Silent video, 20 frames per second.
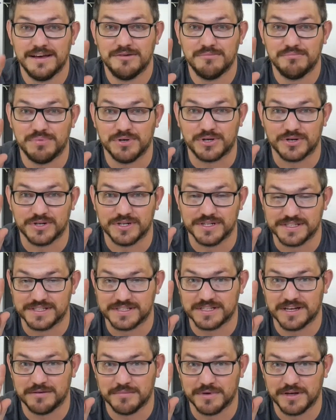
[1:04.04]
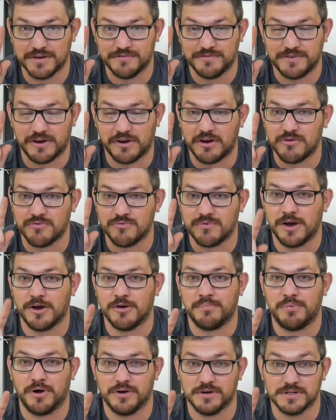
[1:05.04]
because some very
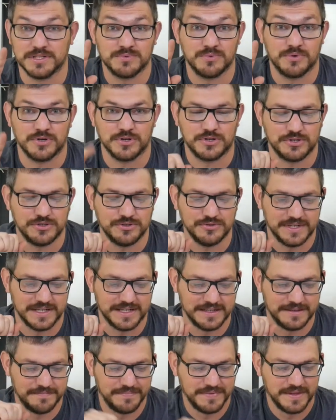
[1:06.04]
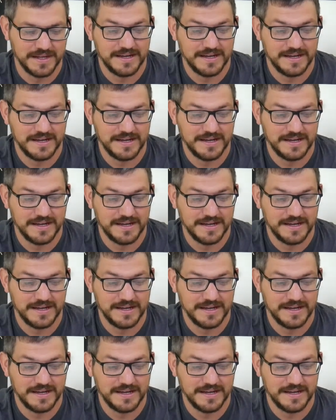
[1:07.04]
rare parts were included.